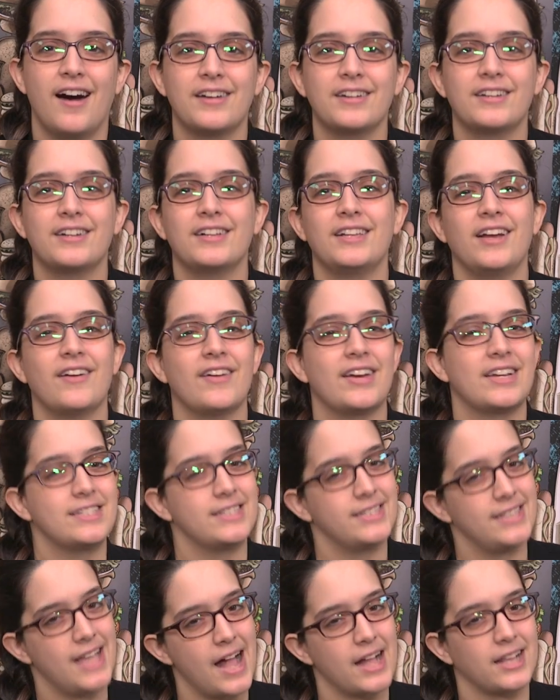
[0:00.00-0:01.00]
unclear
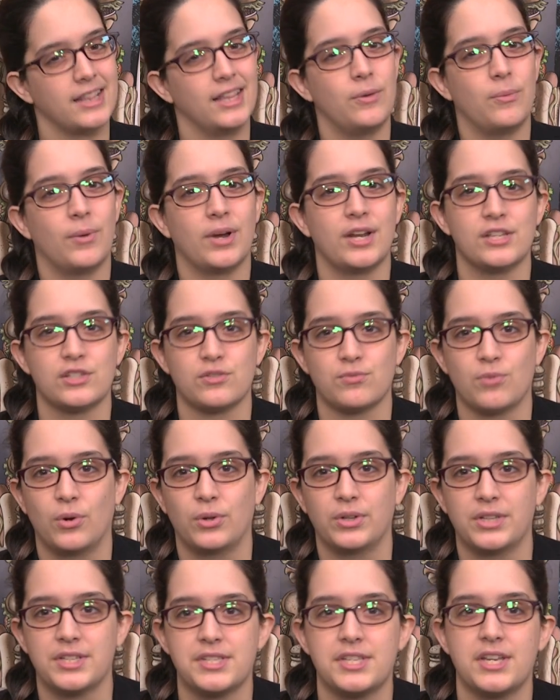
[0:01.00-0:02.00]
exactly what his
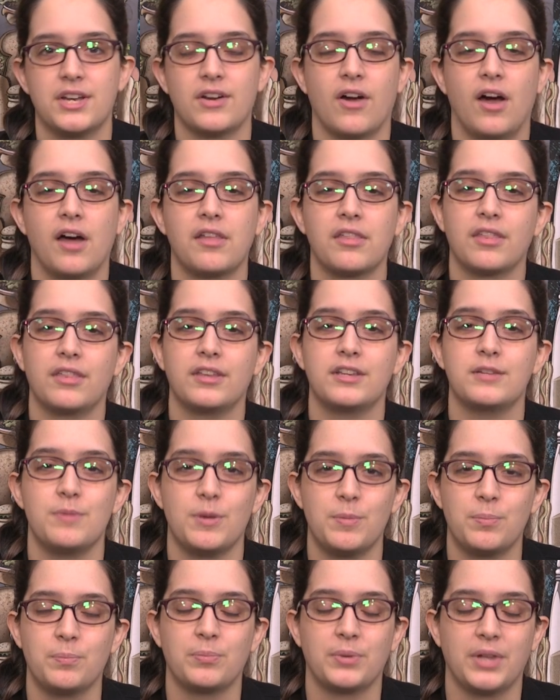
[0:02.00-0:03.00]
role is here other than to
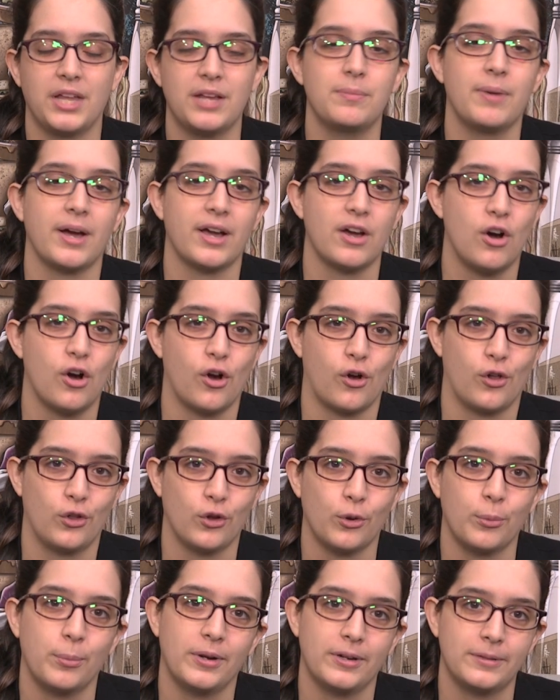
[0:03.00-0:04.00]
be played by Karl
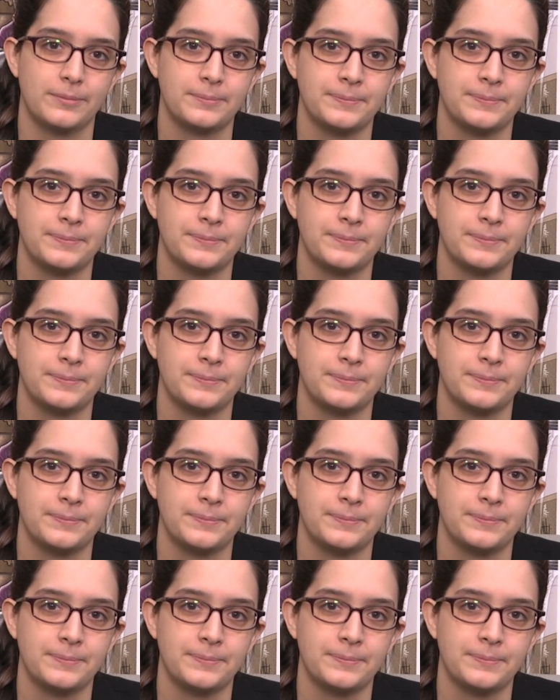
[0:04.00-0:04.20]
Urban.